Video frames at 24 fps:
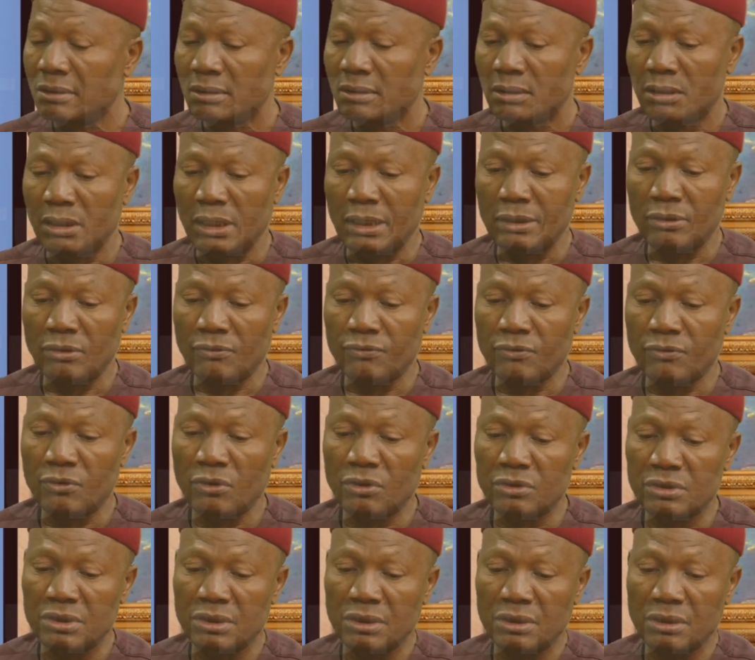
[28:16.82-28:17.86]
and of
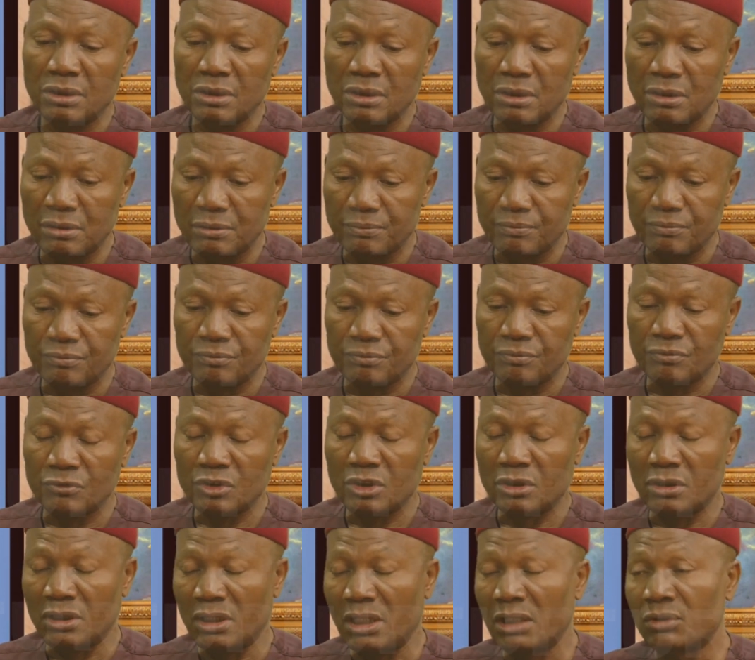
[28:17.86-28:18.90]
course the
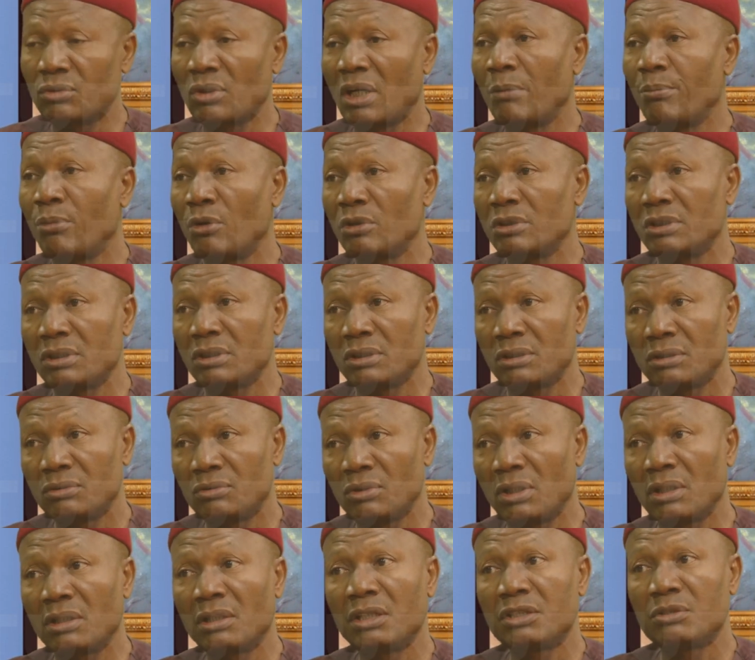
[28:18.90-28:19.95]
electoral body to
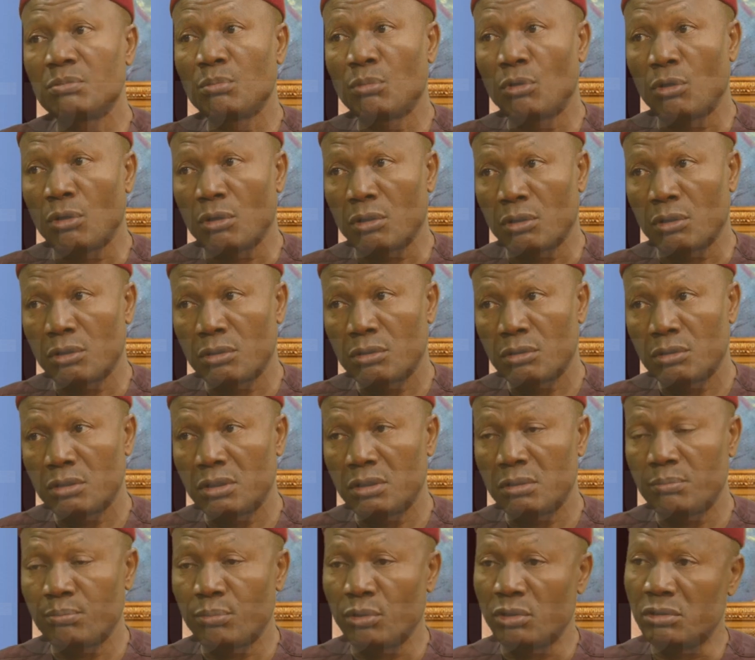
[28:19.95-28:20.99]
engage more
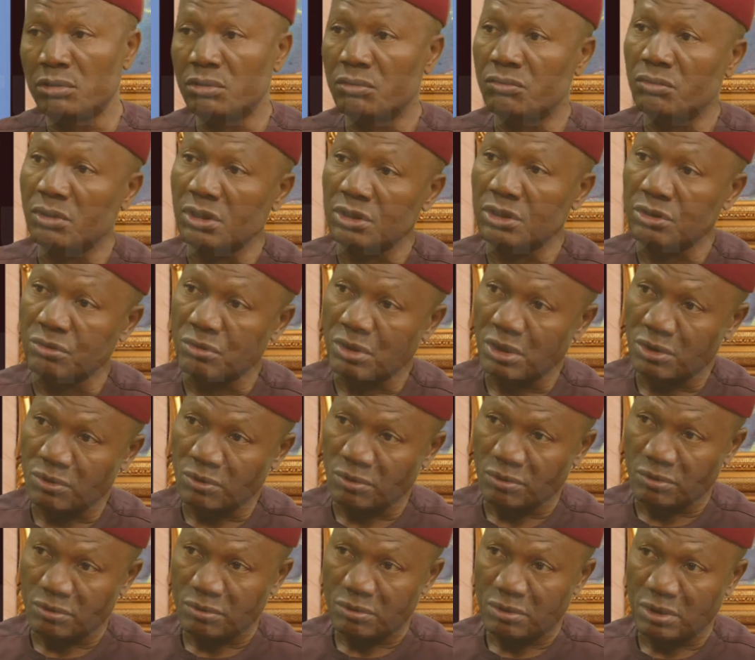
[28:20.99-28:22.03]
in political
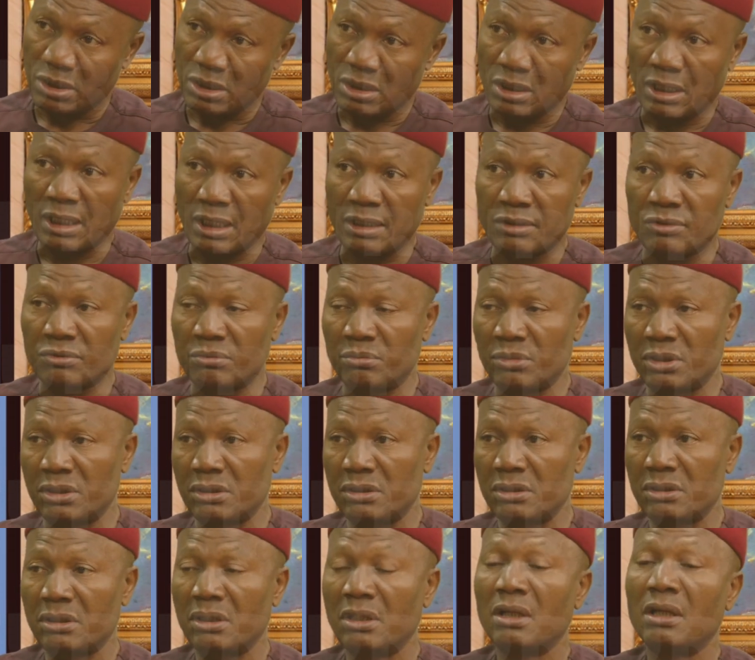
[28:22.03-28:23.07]
education and enlightenment,
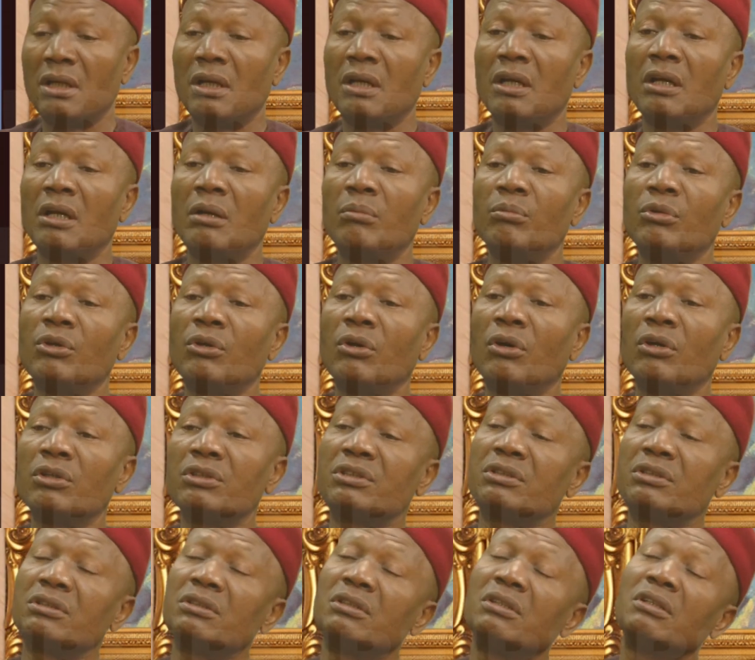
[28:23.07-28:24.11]

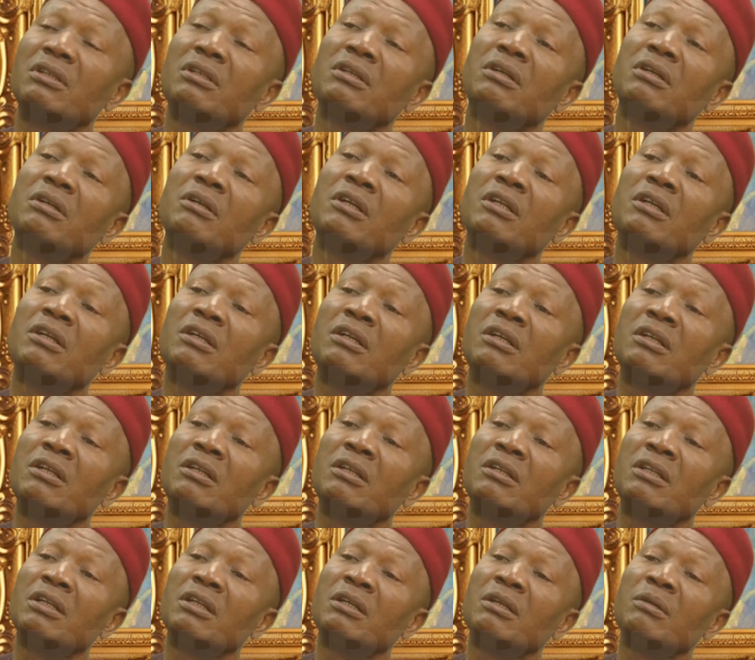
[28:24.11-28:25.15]
because
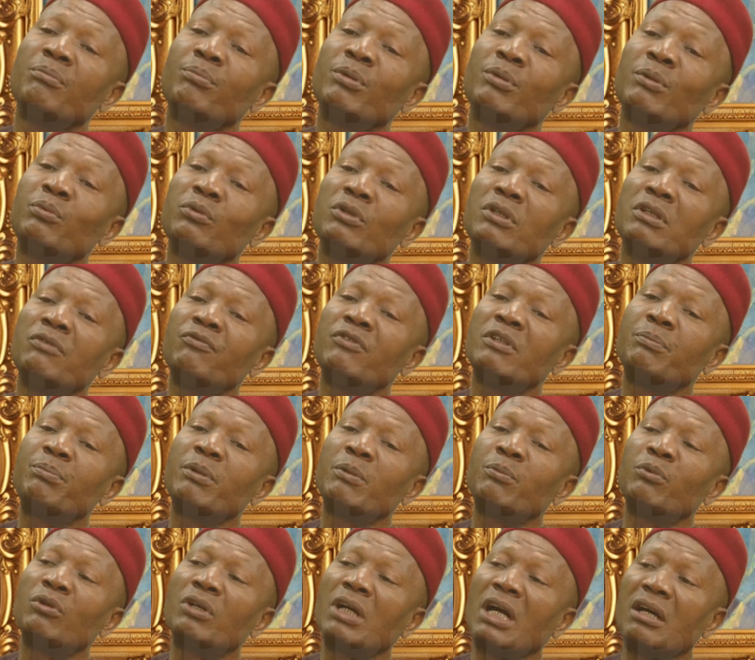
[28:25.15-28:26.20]
if the
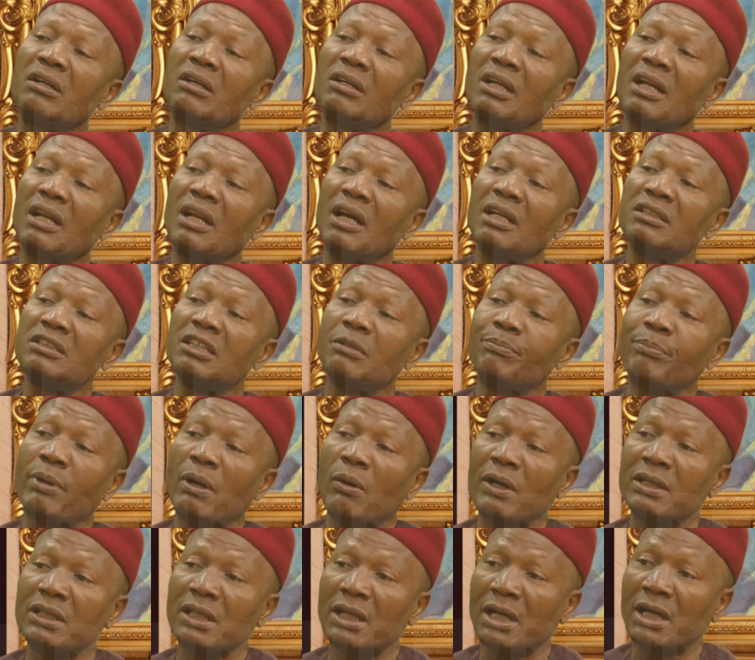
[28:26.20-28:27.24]
people can realize the
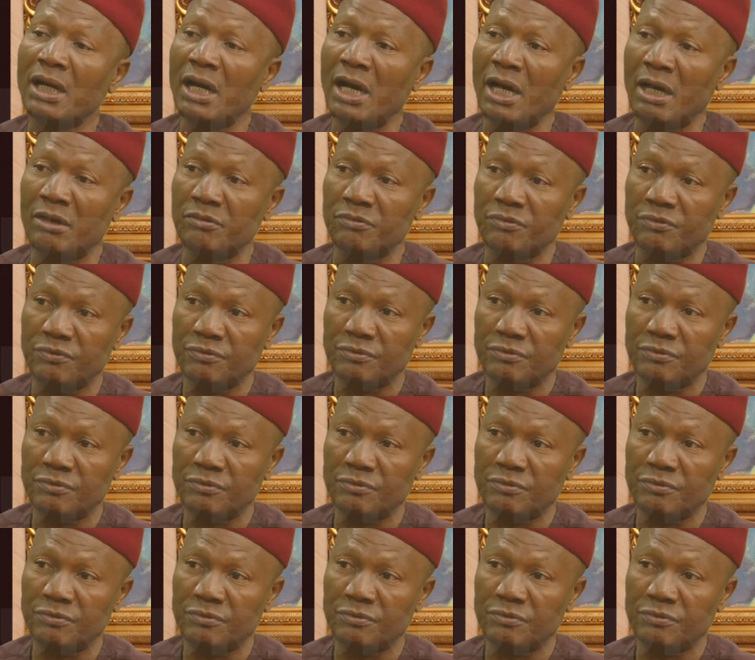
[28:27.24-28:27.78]
power they have,